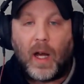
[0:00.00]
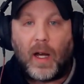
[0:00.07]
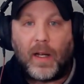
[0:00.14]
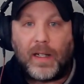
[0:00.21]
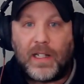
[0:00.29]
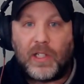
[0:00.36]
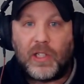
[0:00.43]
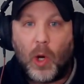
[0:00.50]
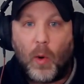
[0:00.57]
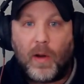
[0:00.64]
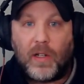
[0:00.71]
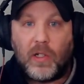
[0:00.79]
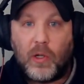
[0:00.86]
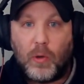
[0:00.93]
is
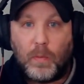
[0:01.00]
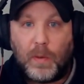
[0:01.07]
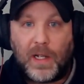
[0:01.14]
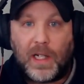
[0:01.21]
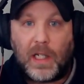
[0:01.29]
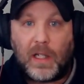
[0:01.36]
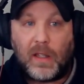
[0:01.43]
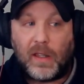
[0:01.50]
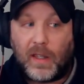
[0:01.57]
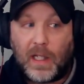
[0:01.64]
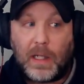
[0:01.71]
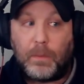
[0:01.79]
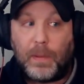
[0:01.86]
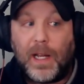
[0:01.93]
going to be
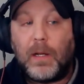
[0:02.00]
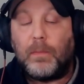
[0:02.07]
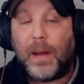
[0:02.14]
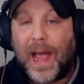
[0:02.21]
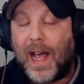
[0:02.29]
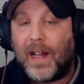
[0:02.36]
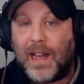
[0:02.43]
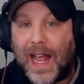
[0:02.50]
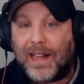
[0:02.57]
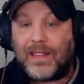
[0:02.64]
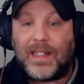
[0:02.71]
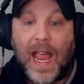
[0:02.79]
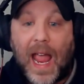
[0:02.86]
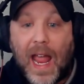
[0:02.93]
the big bad at
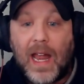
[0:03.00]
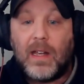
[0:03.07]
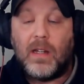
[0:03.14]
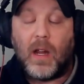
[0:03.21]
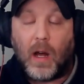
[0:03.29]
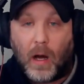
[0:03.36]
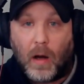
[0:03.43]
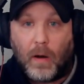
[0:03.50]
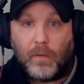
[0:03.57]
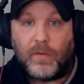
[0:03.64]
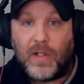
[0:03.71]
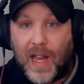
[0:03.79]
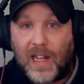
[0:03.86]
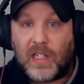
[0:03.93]
the end
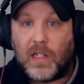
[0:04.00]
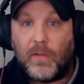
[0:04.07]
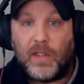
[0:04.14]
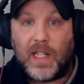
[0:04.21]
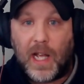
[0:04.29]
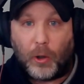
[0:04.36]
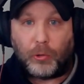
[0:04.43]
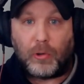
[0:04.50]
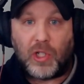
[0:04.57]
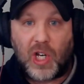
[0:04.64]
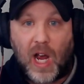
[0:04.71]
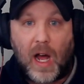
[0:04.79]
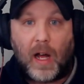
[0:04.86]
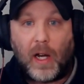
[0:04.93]
of Nest of the Eldritch
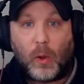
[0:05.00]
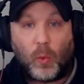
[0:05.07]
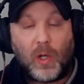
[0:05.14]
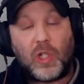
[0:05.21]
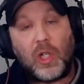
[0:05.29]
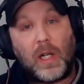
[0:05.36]
Eye, which,